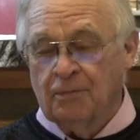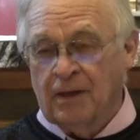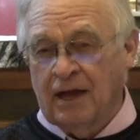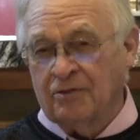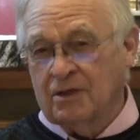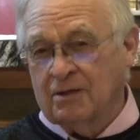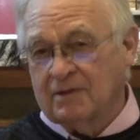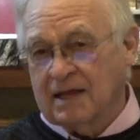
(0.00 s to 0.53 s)
I
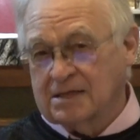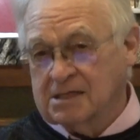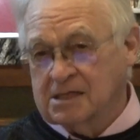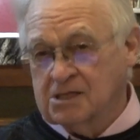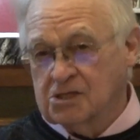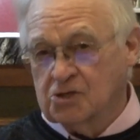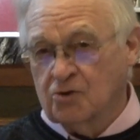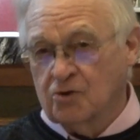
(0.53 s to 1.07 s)
think that's
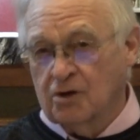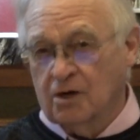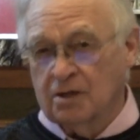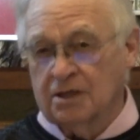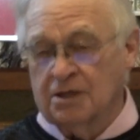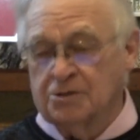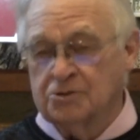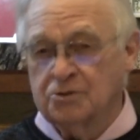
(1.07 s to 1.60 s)

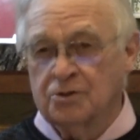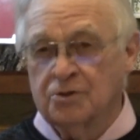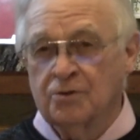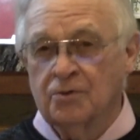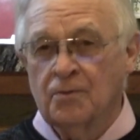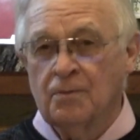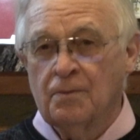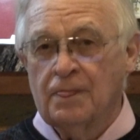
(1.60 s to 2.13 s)
historically true.